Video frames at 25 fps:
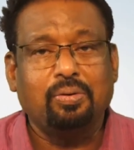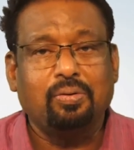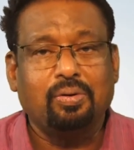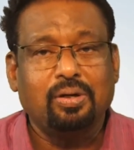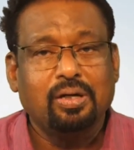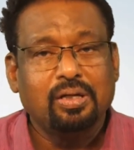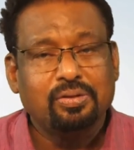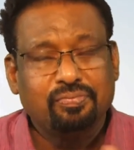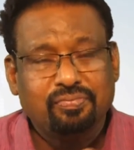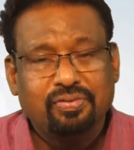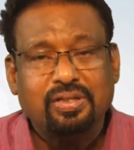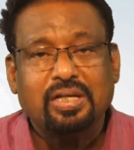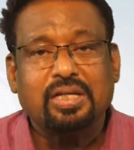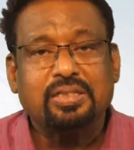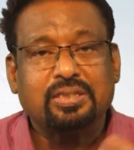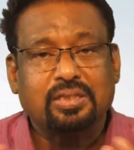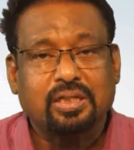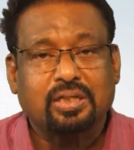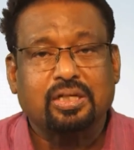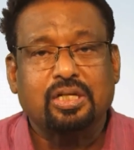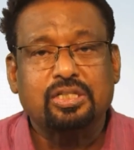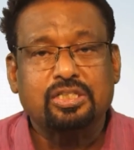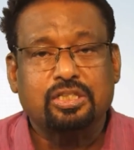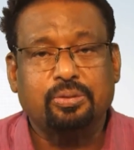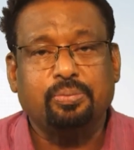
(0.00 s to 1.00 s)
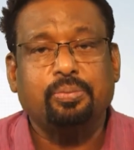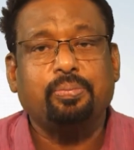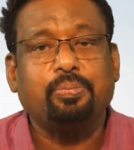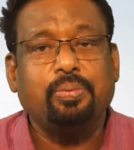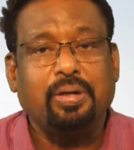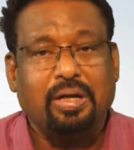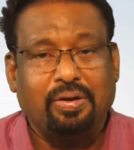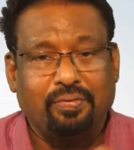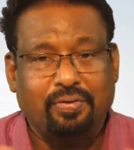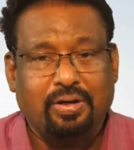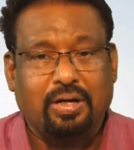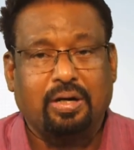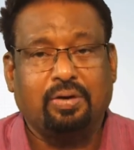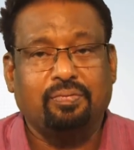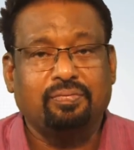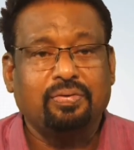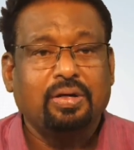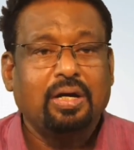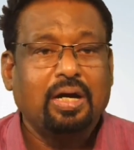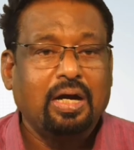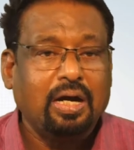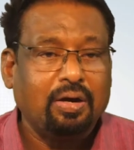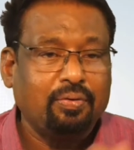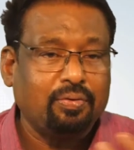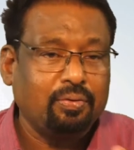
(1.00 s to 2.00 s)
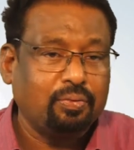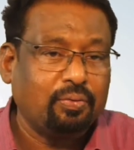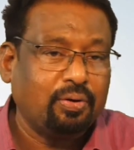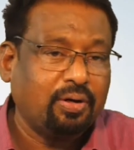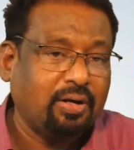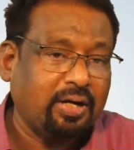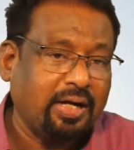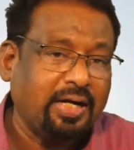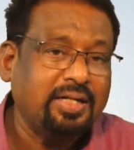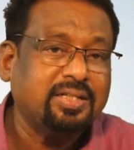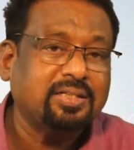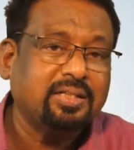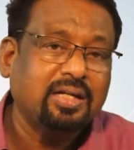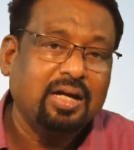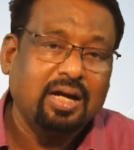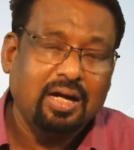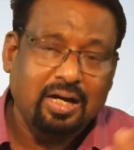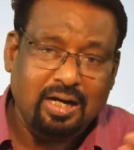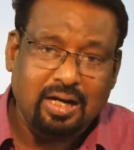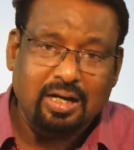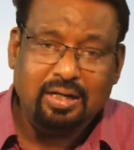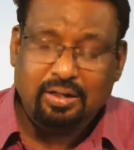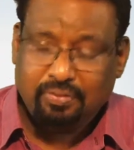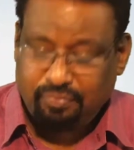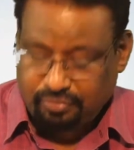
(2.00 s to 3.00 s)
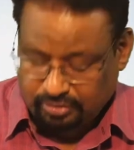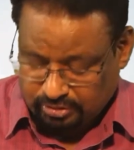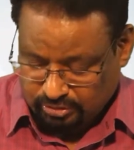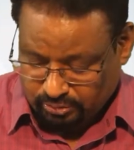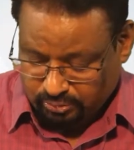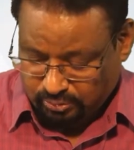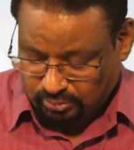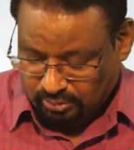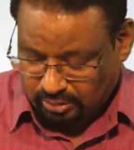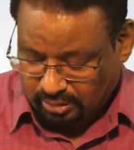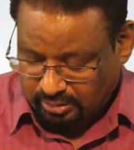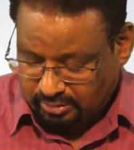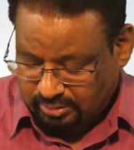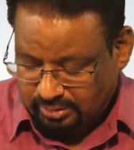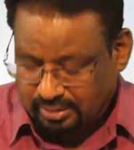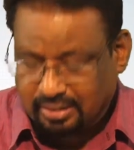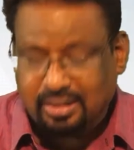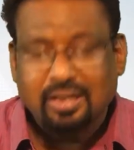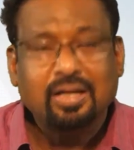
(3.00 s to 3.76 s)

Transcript: Only we as the consumer be aware of our own rights, and we should not